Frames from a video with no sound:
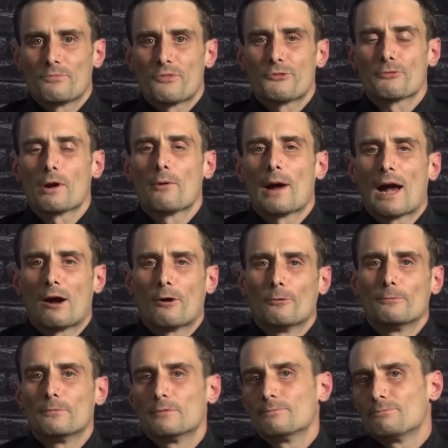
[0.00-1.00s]
throw
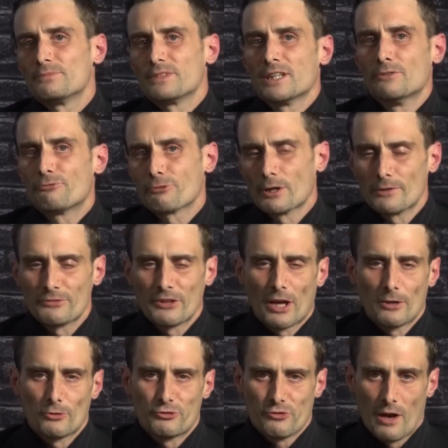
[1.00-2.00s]
out in front of
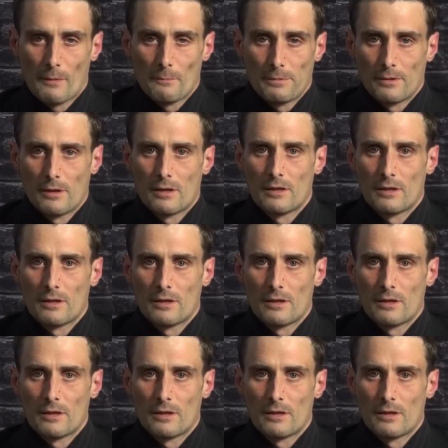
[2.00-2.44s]
Donald Trump.